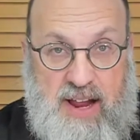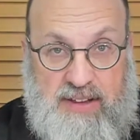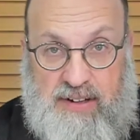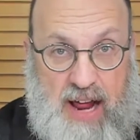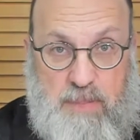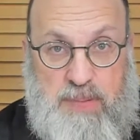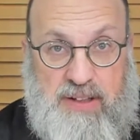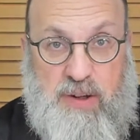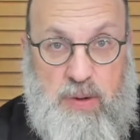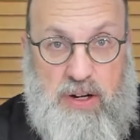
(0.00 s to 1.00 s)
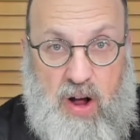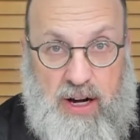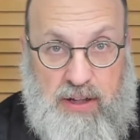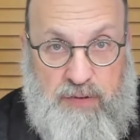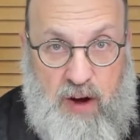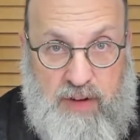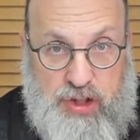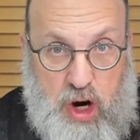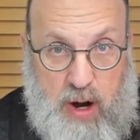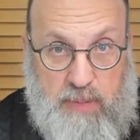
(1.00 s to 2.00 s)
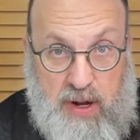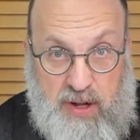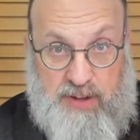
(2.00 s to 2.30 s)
they're not busy with a nine to five job.